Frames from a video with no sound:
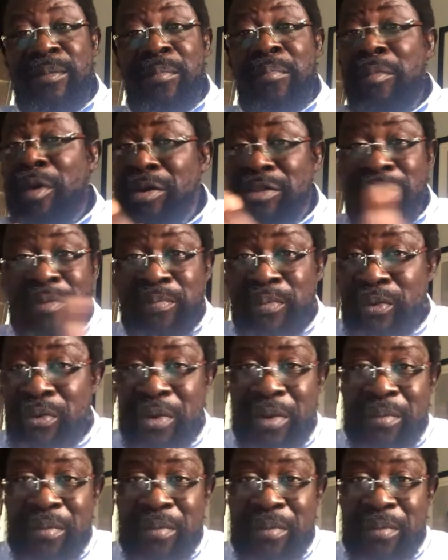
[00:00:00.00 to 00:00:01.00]
Multiple
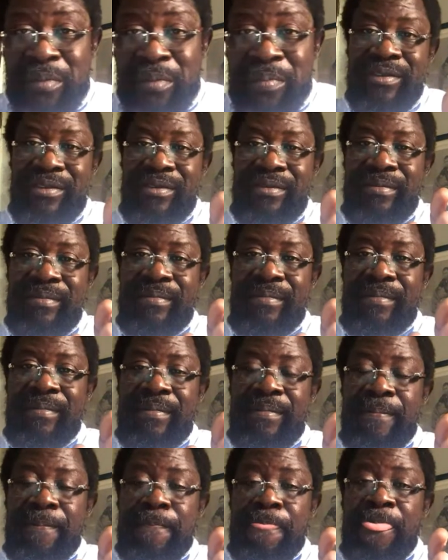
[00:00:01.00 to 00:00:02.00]
reports
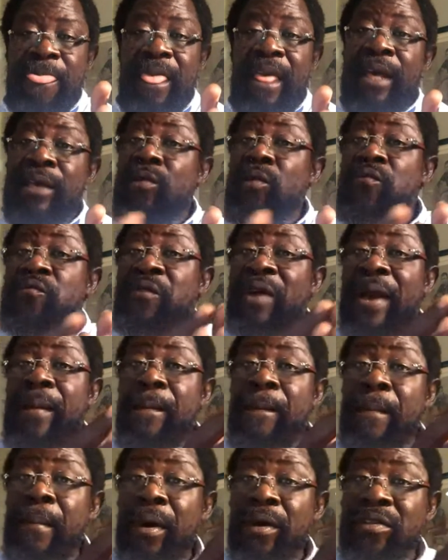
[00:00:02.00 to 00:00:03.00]
and you'll
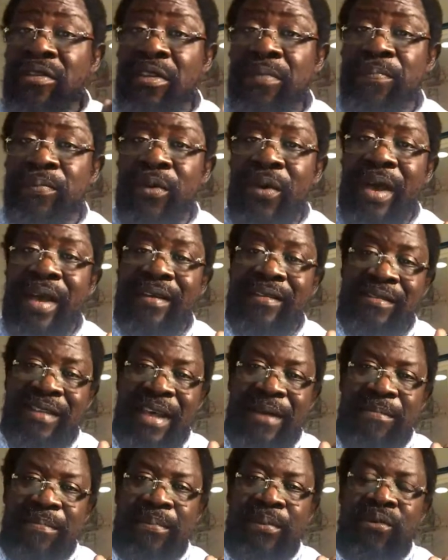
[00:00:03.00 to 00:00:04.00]
find multiple
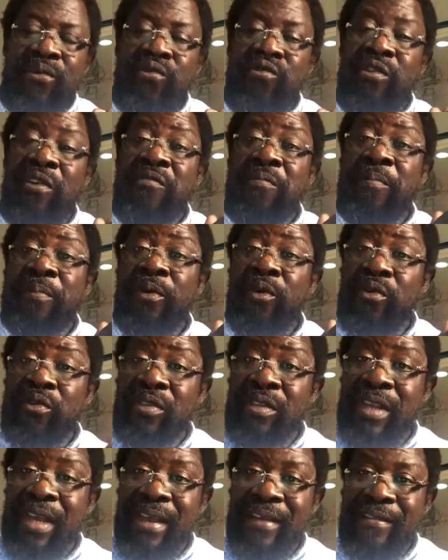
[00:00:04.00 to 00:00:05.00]
examples of
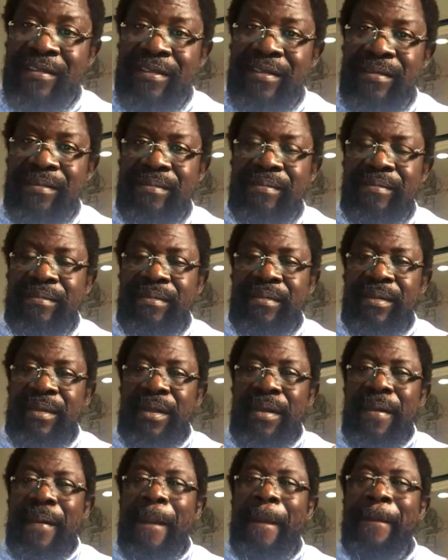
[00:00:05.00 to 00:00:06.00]
protests
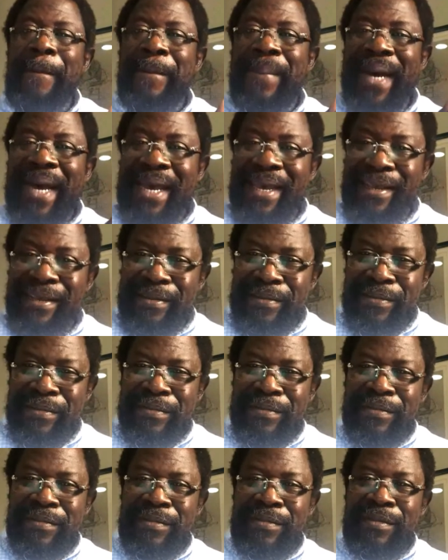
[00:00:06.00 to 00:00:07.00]
by
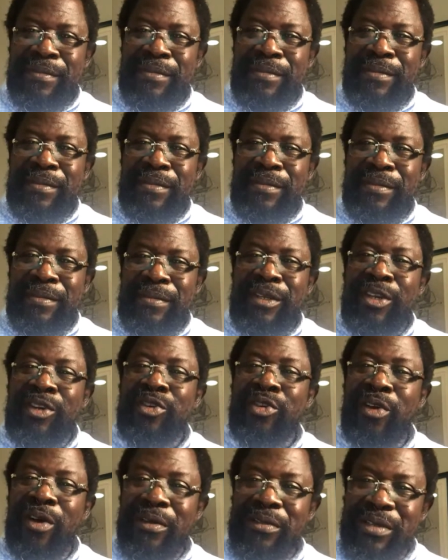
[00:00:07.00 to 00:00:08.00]
the
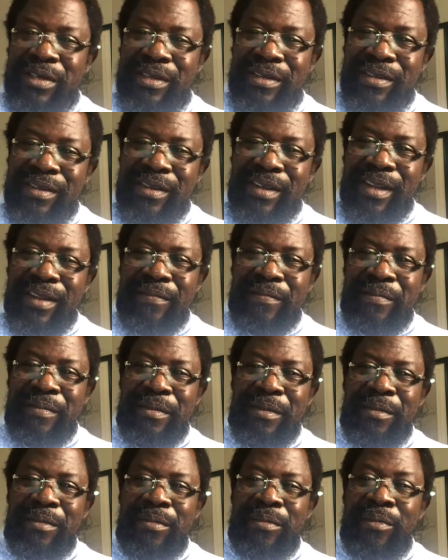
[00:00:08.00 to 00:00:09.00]
northern
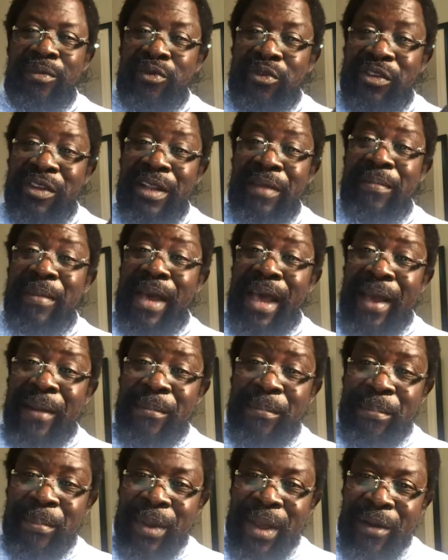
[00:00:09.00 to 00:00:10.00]
Muslim
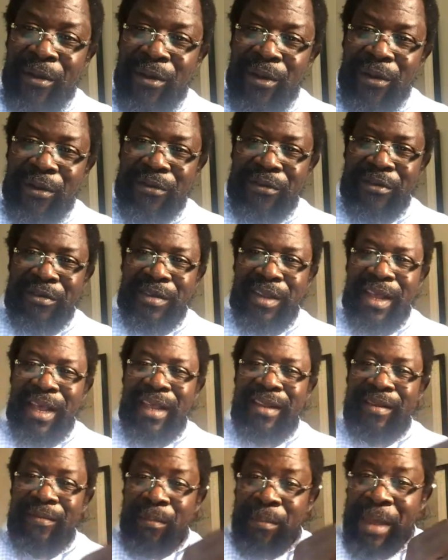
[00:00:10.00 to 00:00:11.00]
emperors,
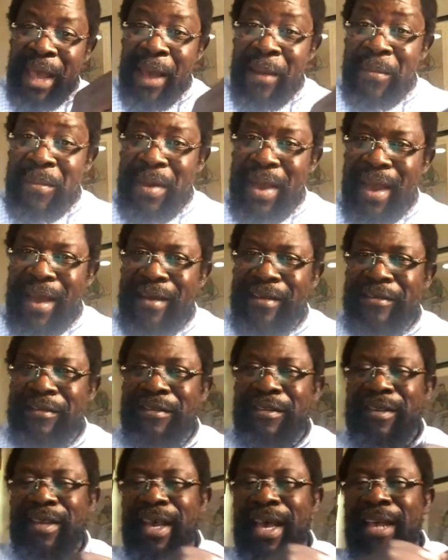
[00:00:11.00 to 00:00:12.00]

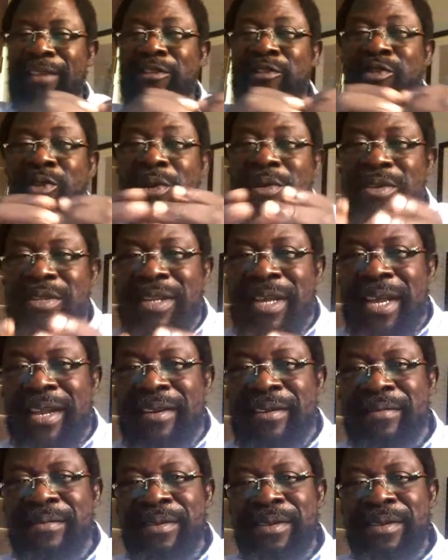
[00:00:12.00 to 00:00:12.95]
emirs, and sultan,